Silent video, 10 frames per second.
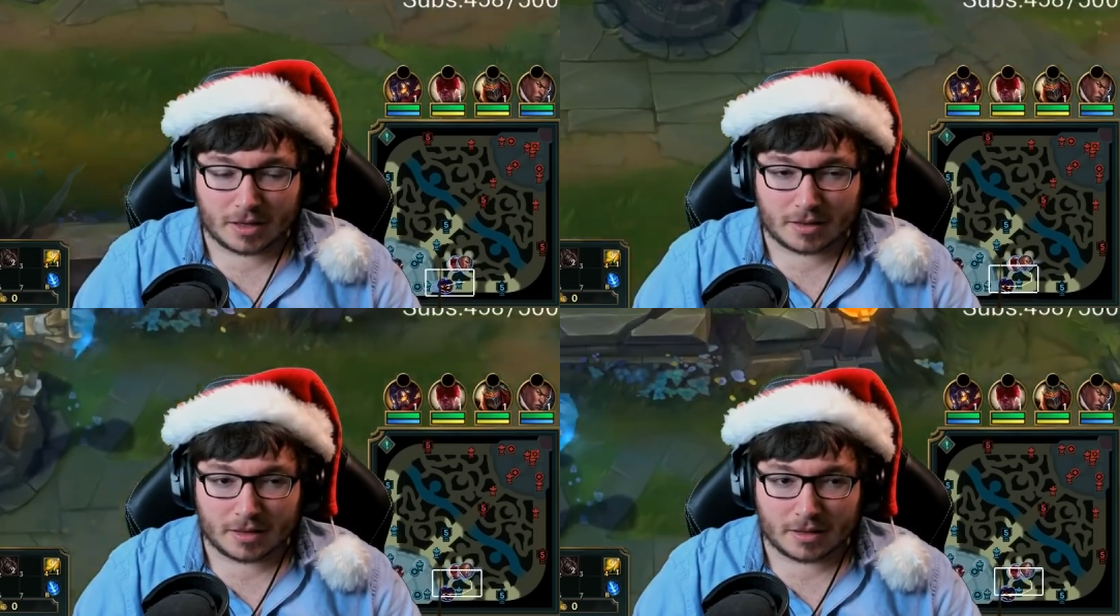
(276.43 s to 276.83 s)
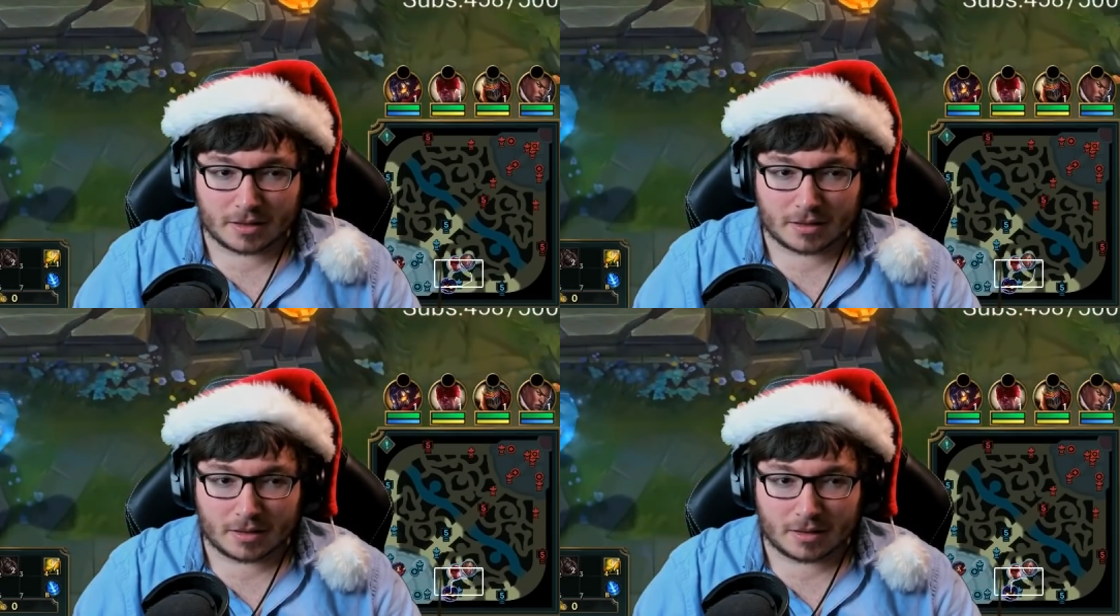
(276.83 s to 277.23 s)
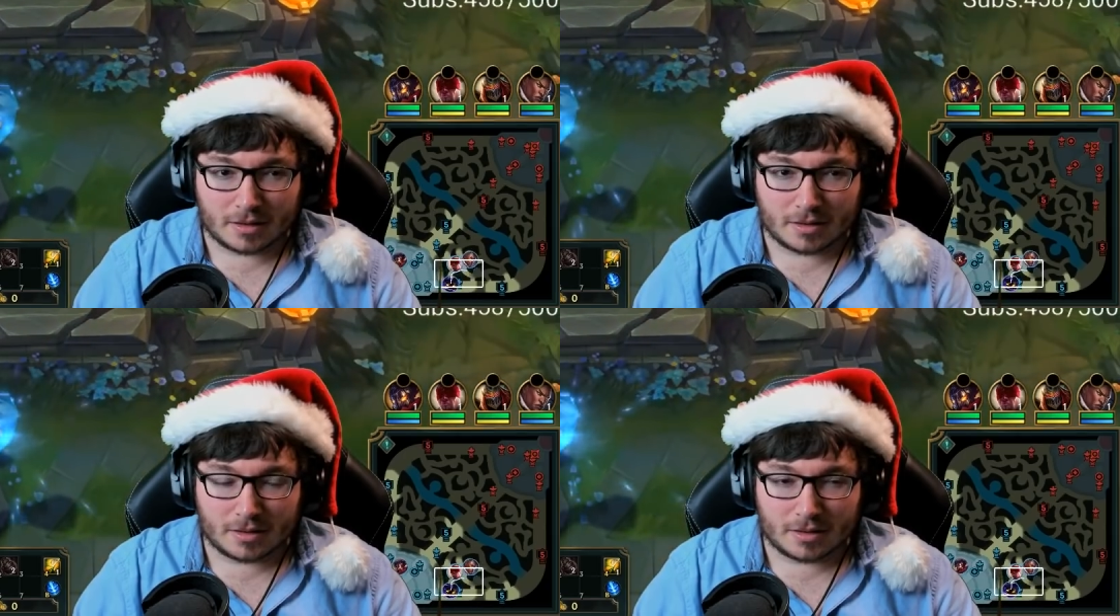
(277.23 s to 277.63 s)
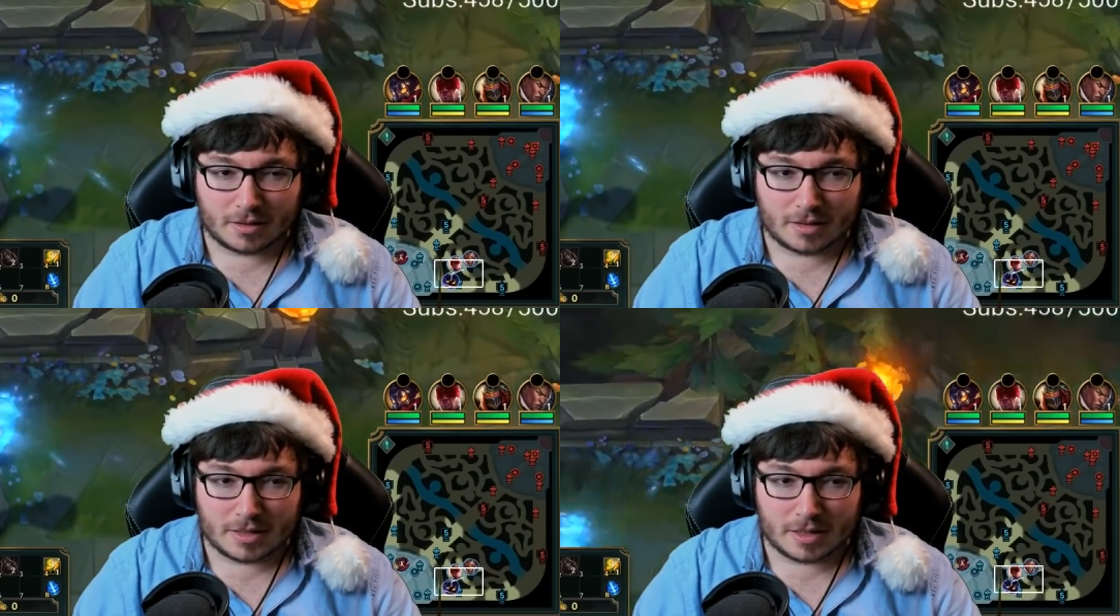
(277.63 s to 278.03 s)
And then,
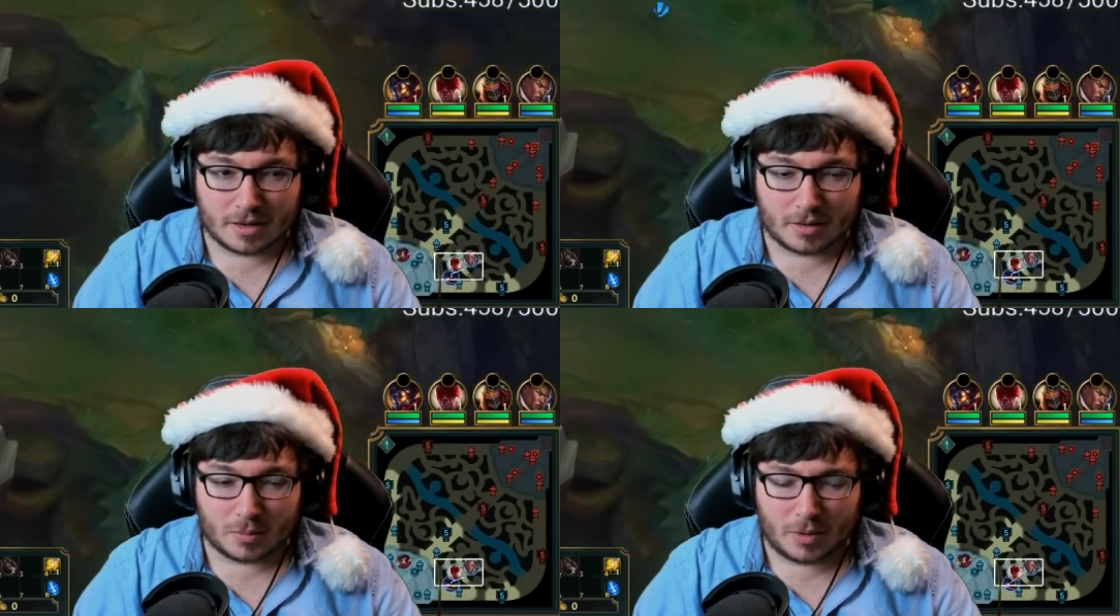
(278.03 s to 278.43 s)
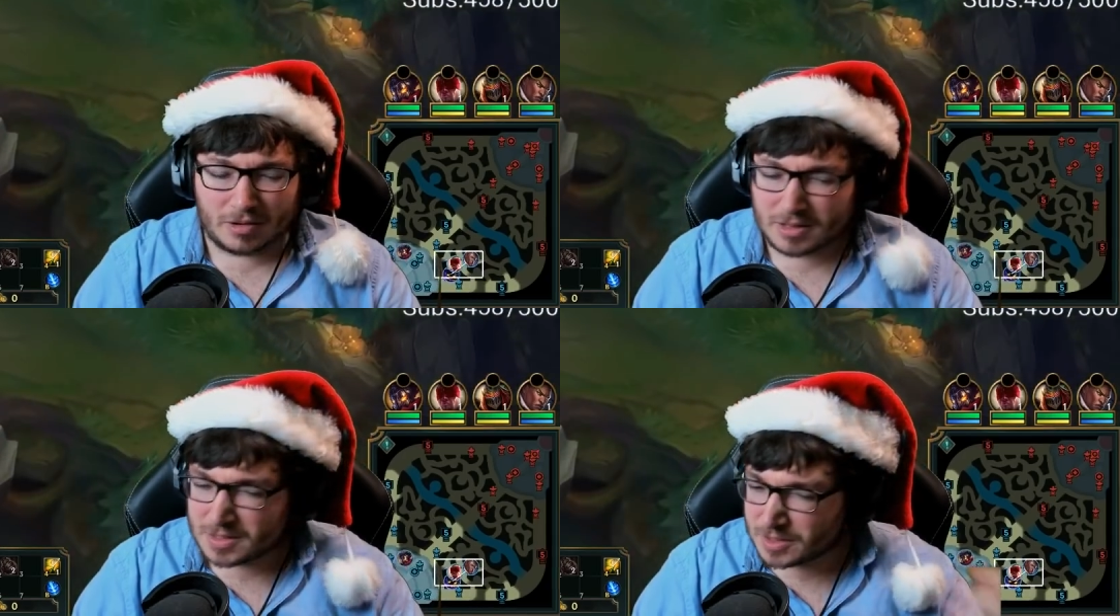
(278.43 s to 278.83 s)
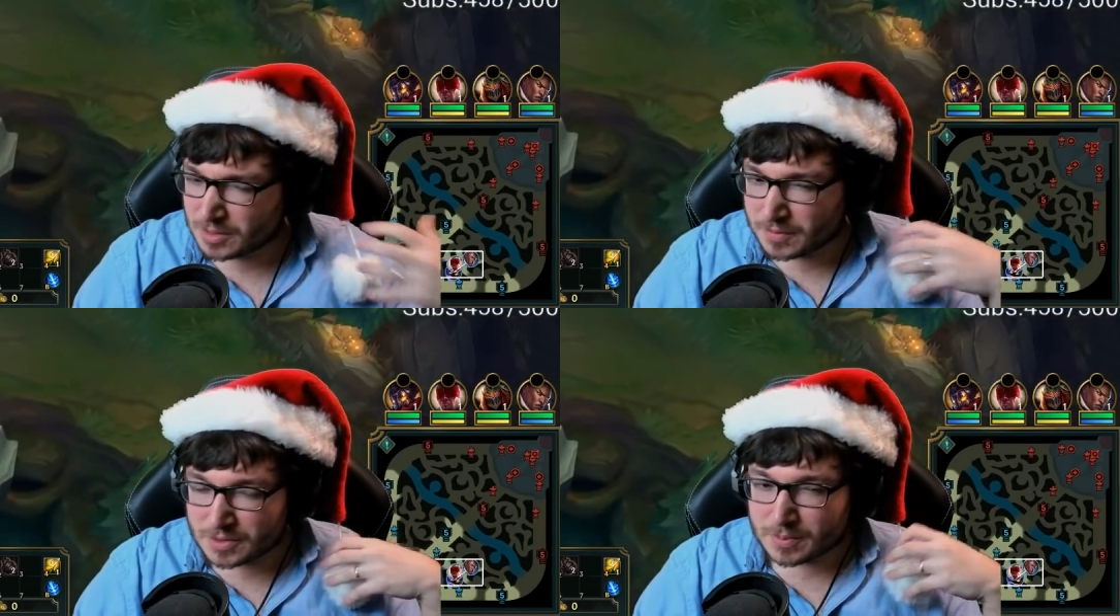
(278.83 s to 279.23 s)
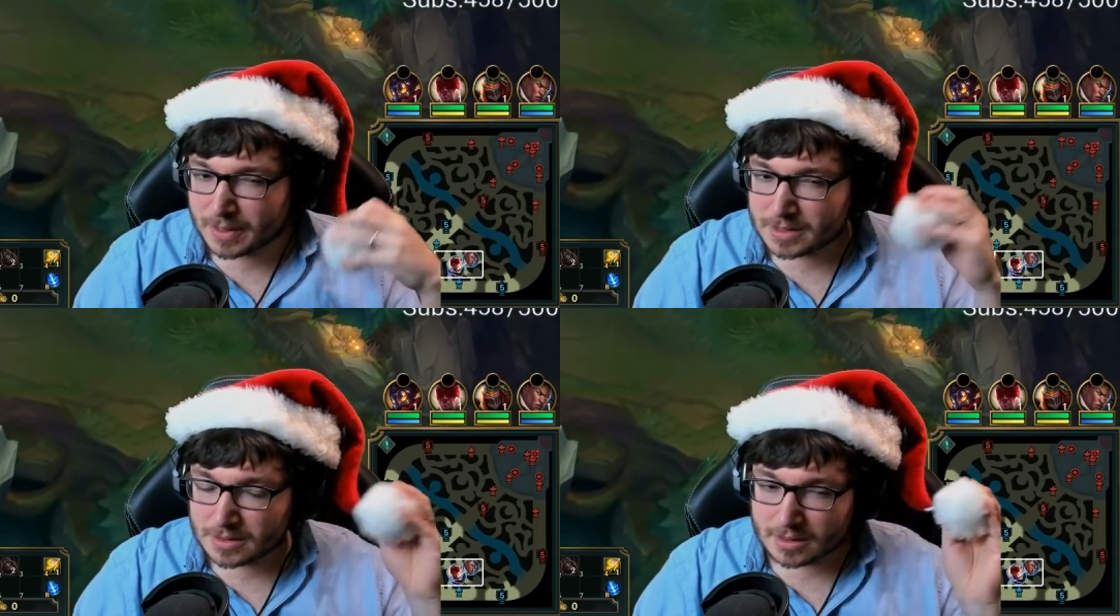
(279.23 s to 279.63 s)
what are the servers
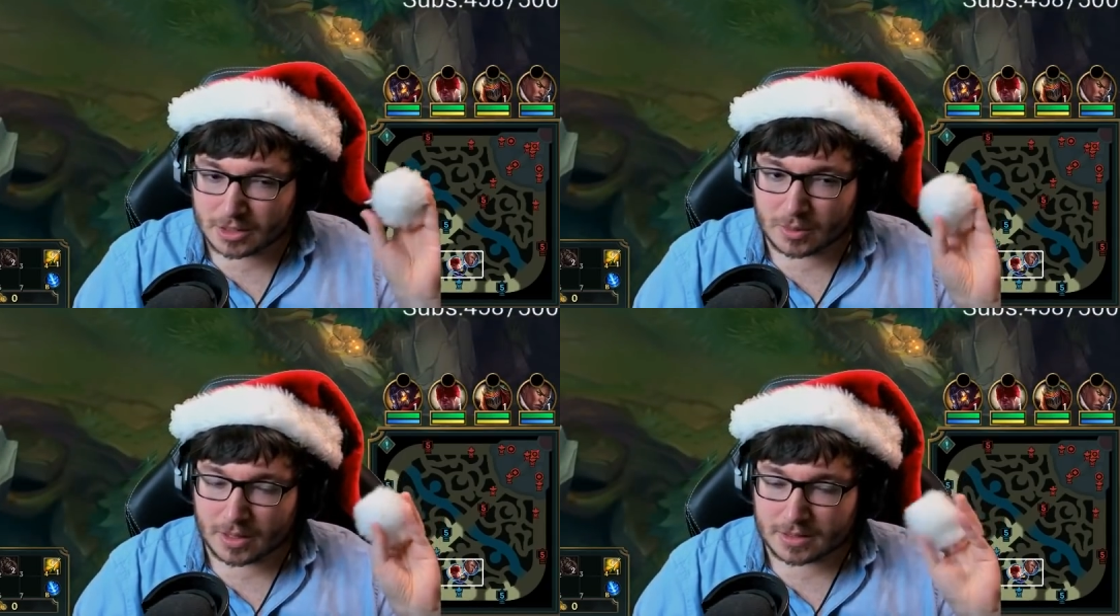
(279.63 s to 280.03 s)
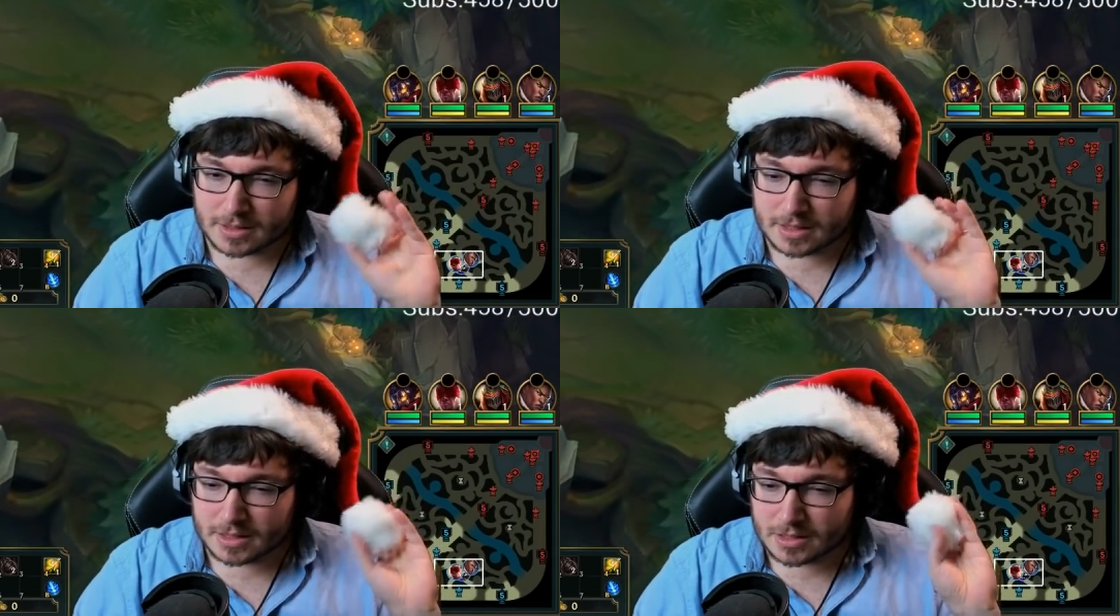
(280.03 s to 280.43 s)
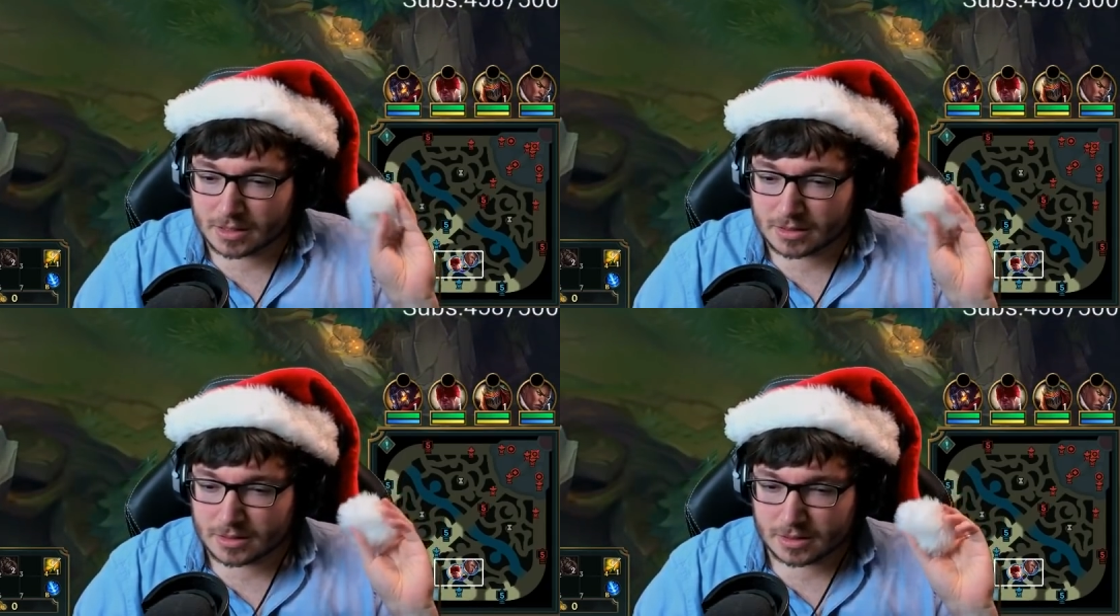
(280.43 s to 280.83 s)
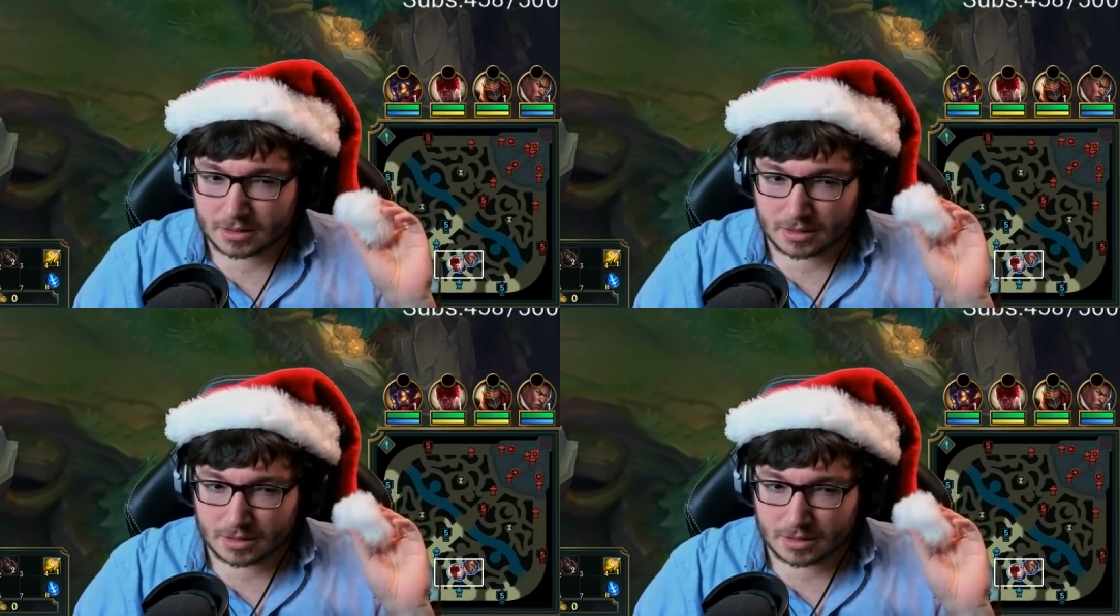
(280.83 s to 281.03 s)
based in the US? Is it East Coast?